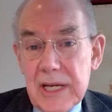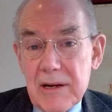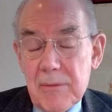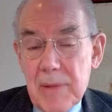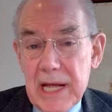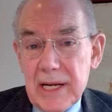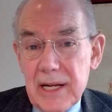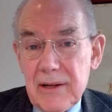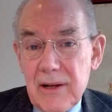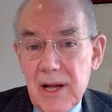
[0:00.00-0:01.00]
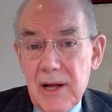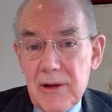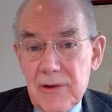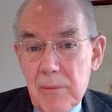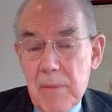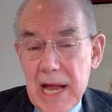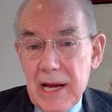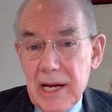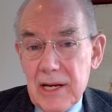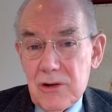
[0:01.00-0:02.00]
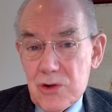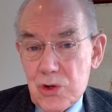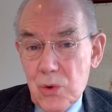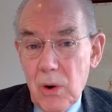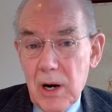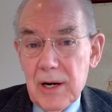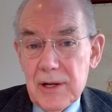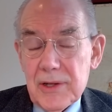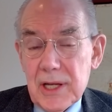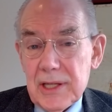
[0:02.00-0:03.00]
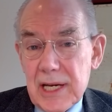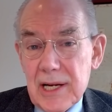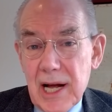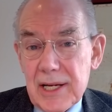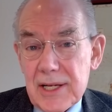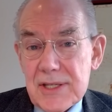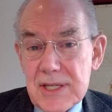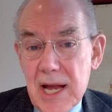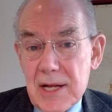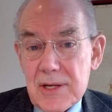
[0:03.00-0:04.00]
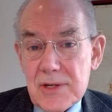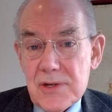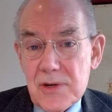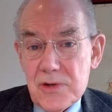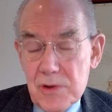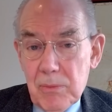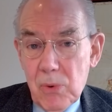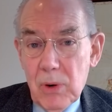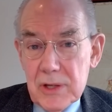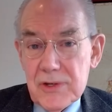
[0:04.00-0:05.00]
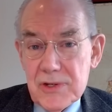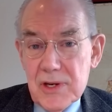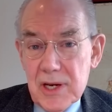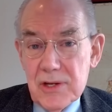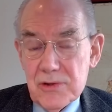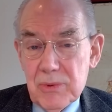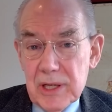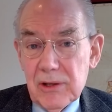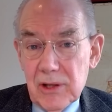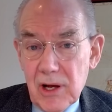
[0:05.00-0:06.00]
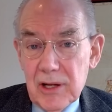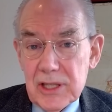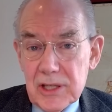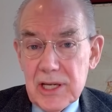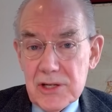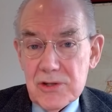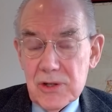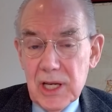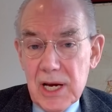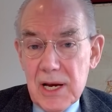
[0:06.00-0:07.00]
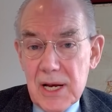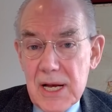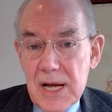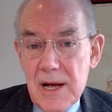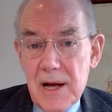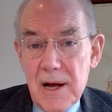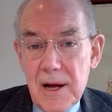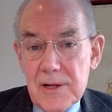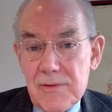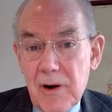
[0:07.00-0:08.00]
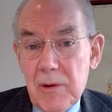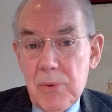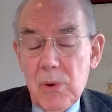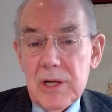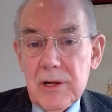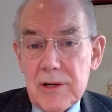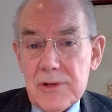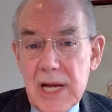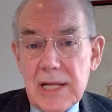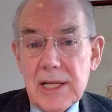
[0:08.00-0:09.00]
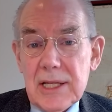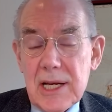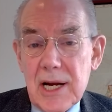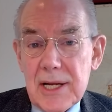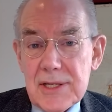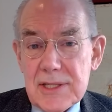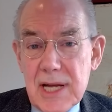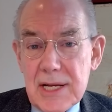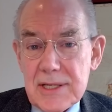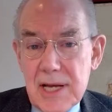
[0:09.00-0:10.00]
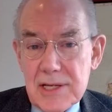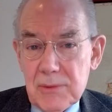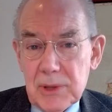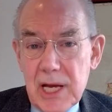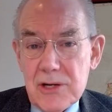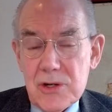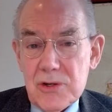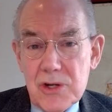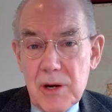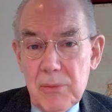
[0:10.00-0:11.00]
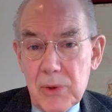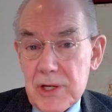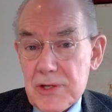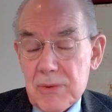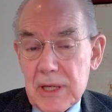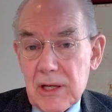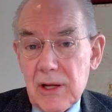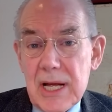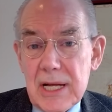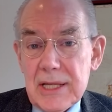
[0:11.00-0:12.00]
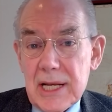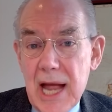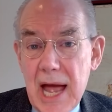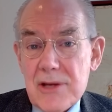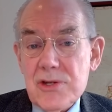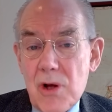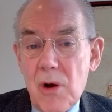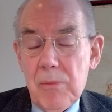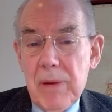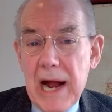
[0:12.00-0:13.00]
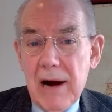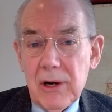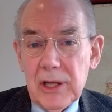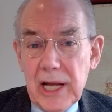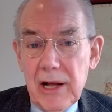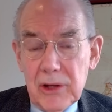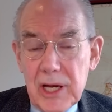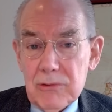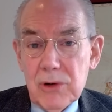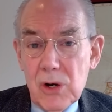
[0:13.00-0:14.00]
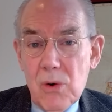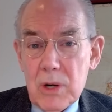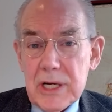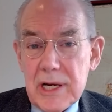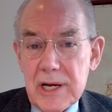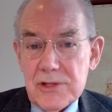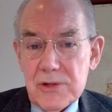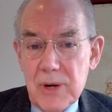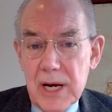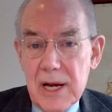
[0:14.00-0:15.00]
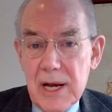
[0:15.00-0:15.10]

committed to making sure that the United States supports Israel unconditionally. It's very important to understand that the United States has a relationship with Israel that has no parallel in recorded history.